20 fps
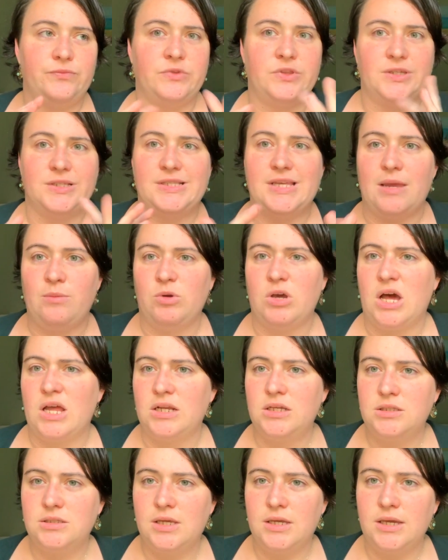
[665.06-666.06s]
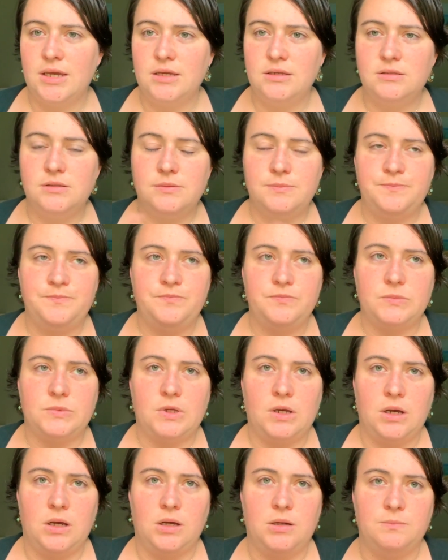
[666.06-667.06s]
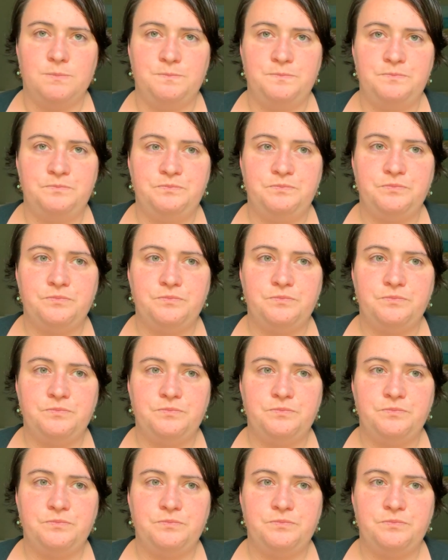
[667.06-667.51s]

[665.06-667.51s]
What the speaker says: the same goddess, I guess. For